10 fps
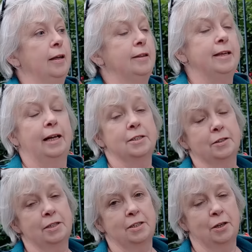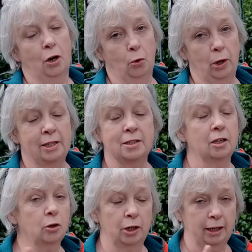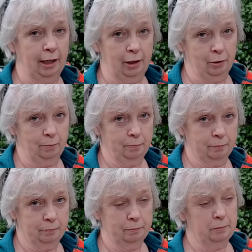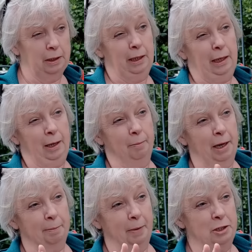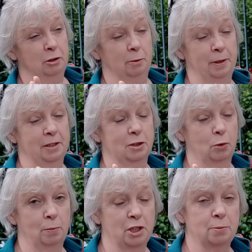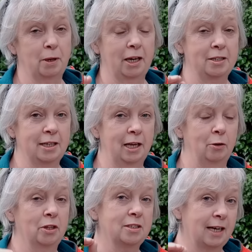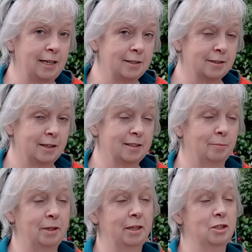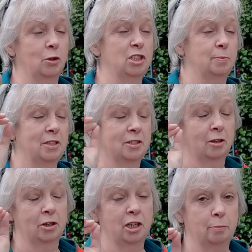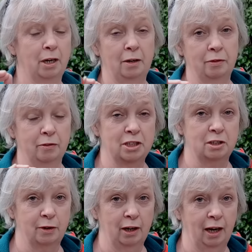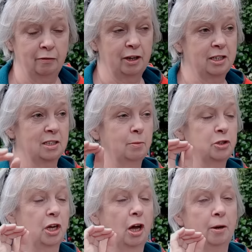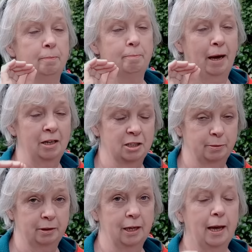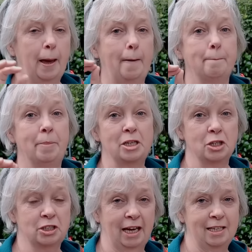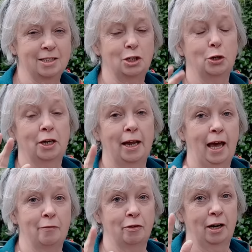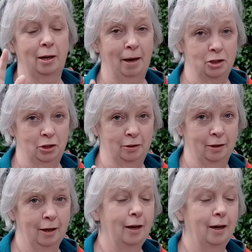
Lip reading: The answer is no. It's not going to kill you. It might make you a bit squeamish, but I can tell you the taste is something that's going to be stuck in your brain for the rest of your life. It is the most unpalatable, bitter taste you can ever imagine.